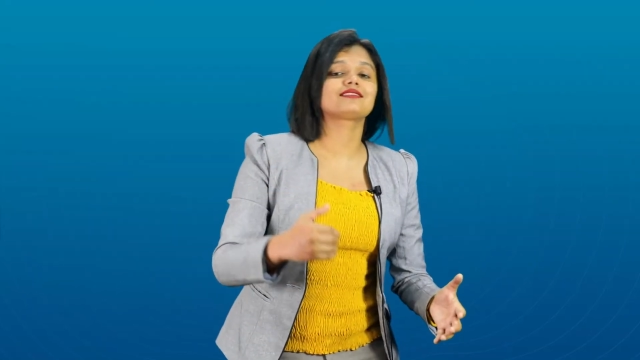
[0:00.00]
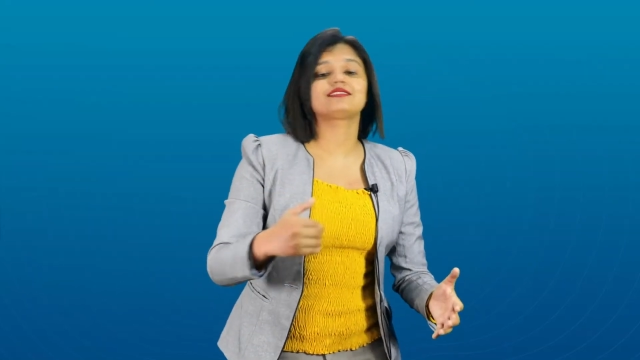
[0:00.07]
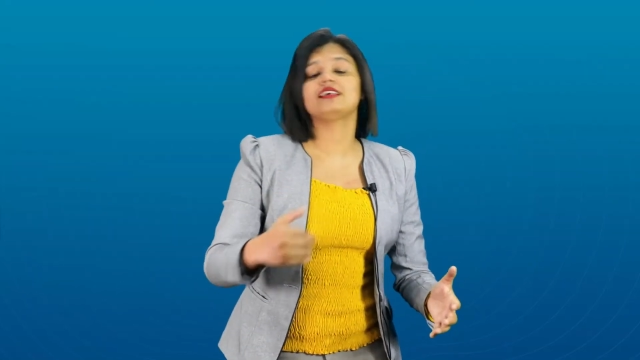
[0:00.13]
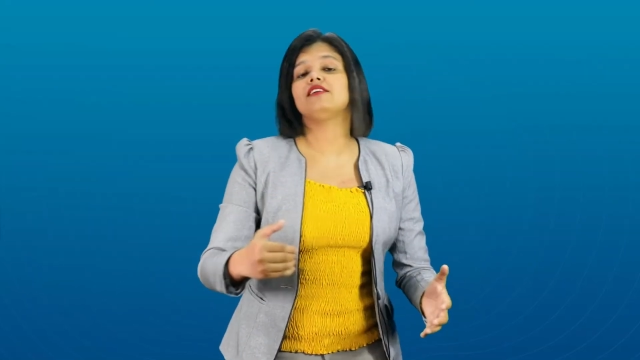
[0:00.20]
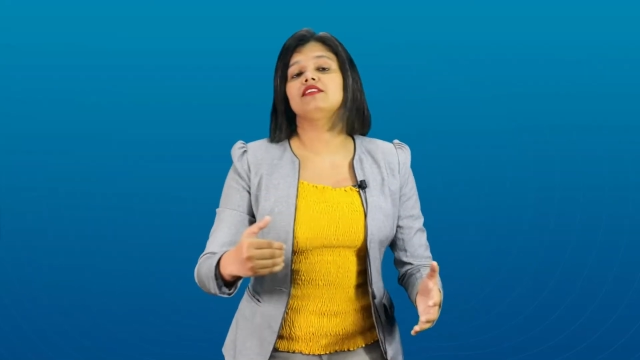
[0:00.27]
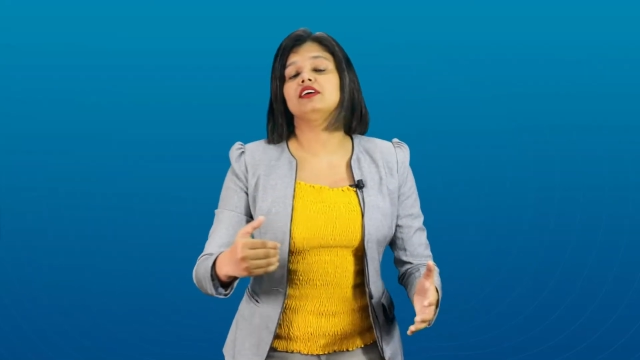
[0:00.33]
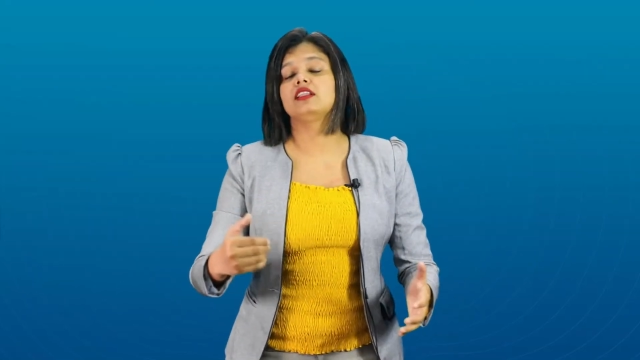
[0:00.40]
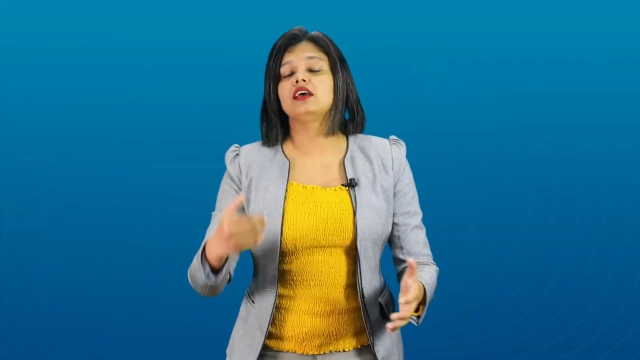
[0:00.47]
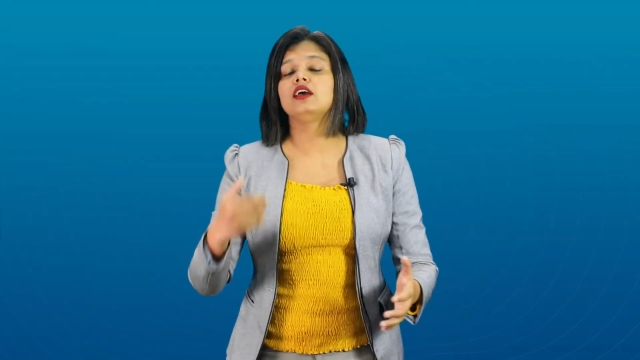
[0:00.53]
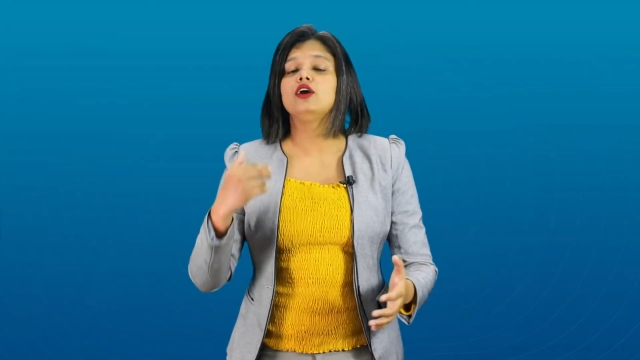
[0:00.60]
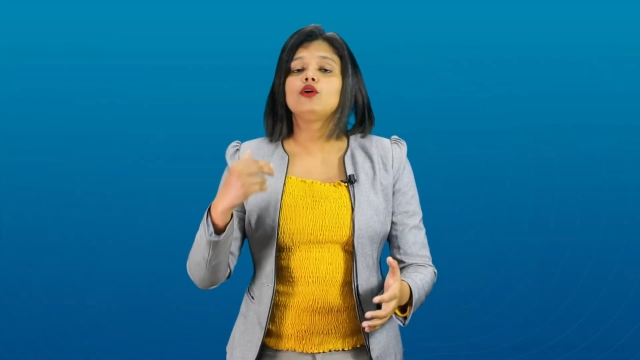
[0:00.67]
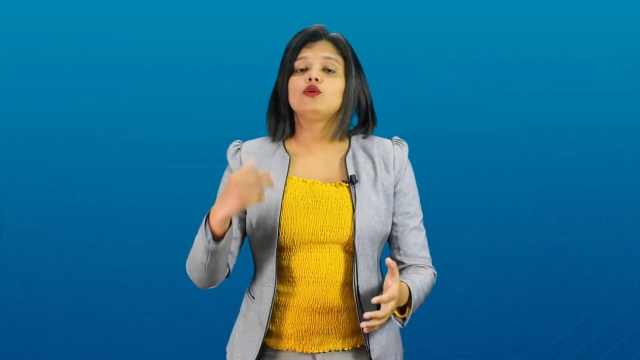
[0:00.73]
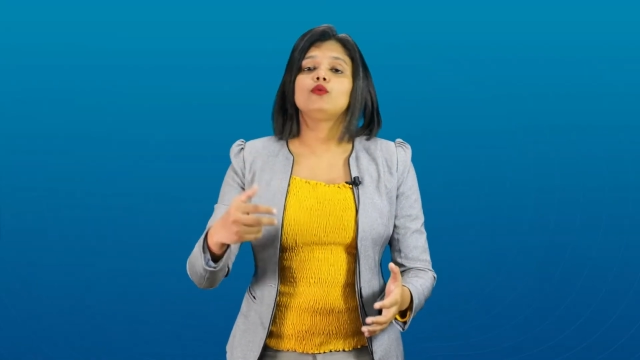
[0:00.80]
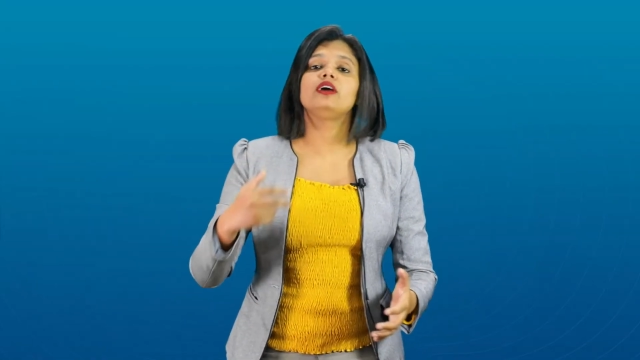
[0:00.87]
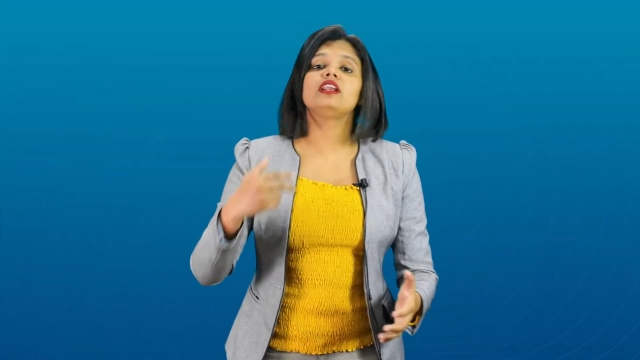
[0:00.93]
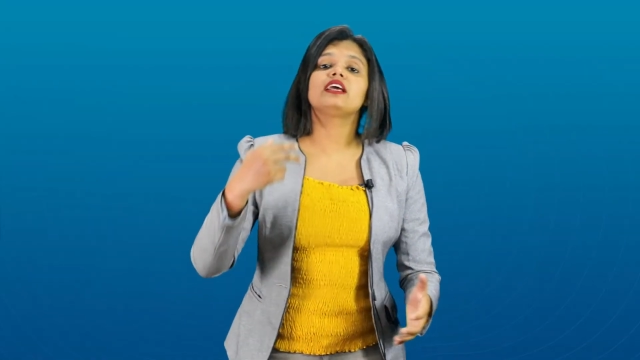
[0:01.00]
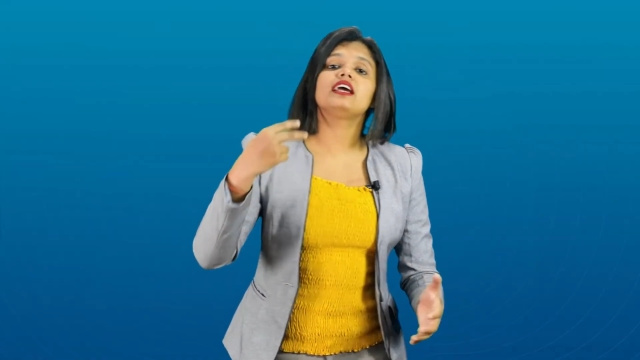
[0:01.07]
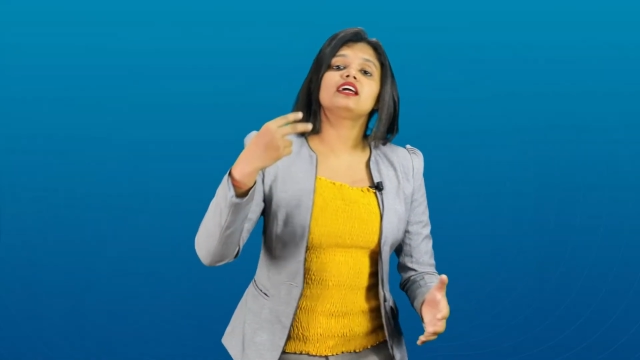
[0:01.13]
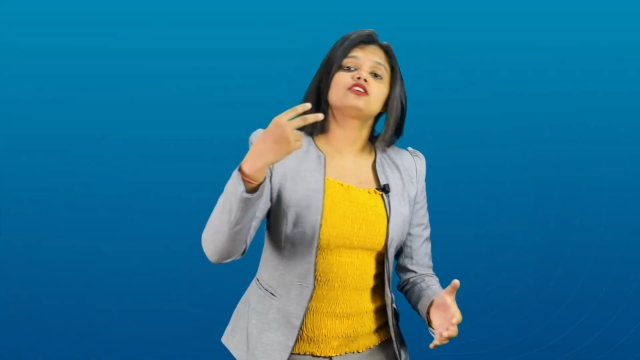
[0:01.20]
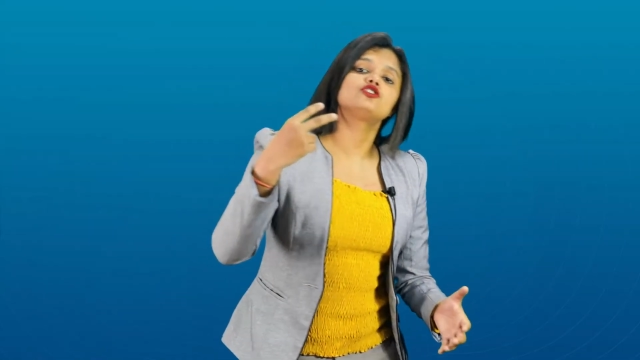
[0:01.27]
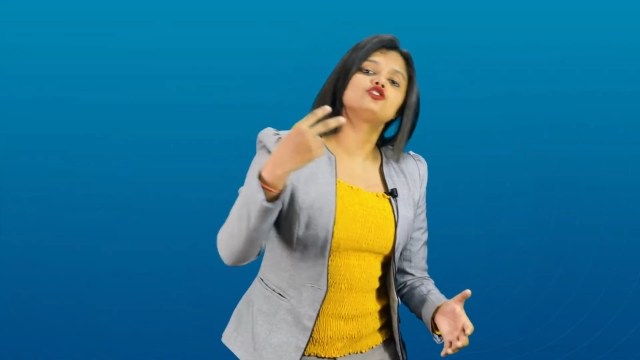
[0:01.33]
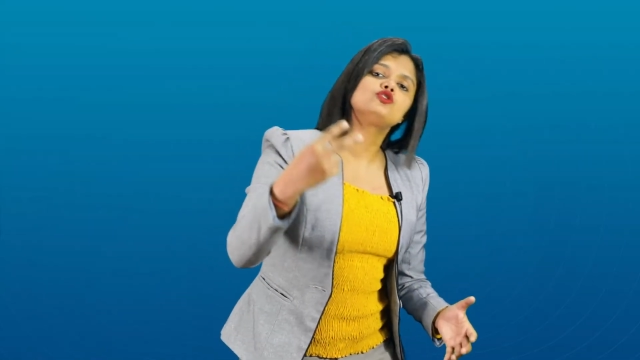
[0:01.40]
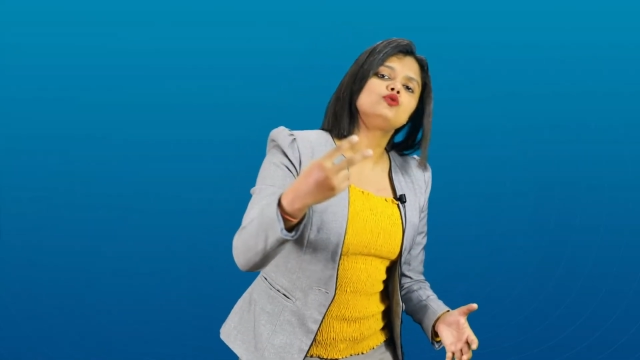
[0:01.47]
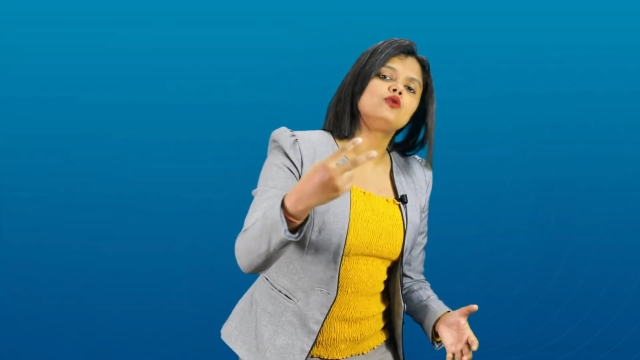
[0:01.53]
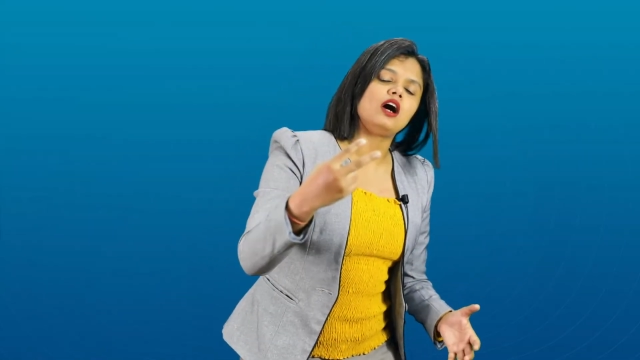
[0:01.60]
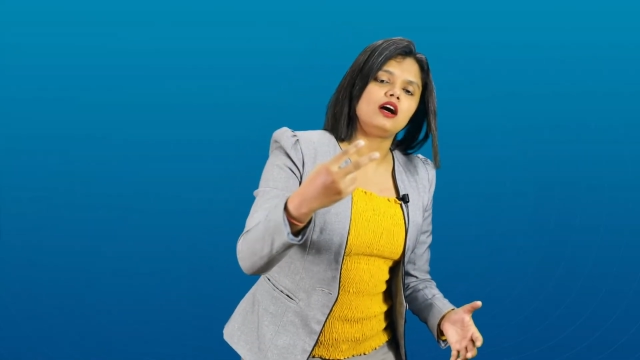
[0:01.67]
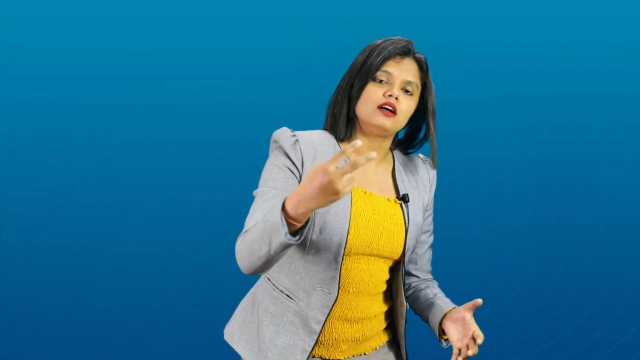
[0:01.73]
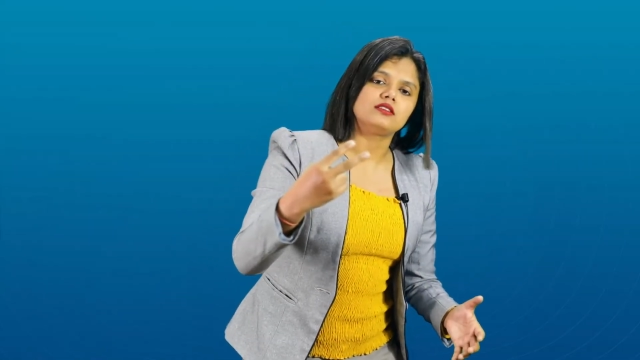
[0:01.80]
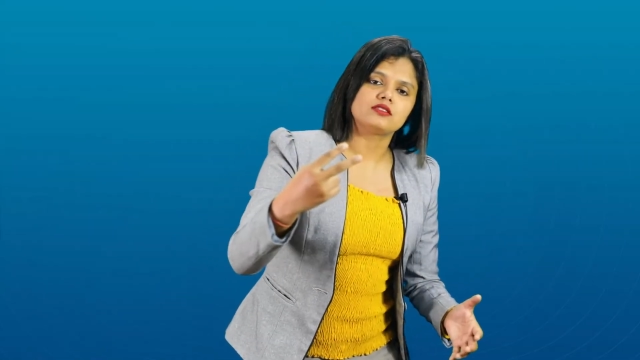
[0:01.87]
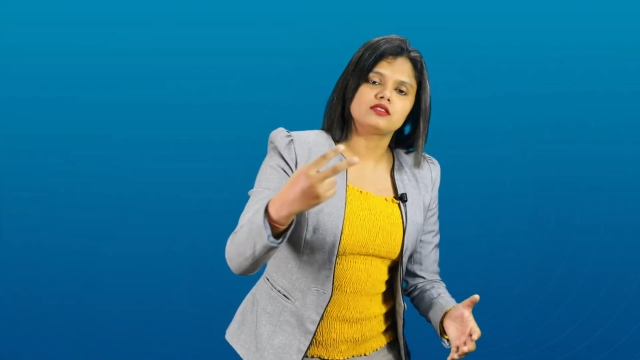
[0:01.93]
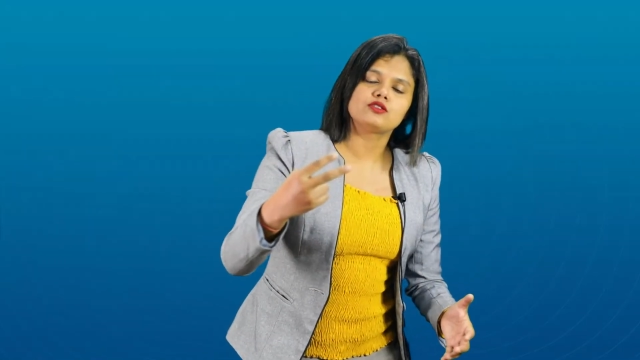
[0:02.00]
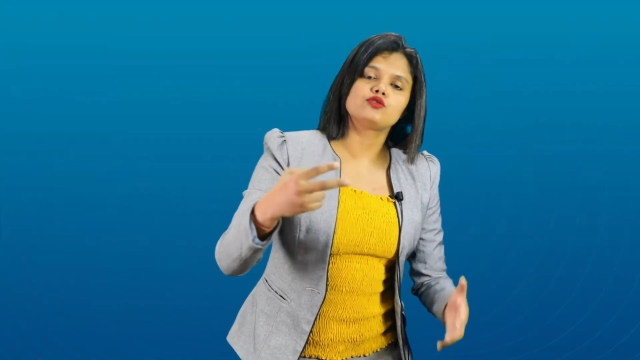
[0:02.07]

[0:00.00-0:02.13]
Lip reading: 7 will get 2 hours.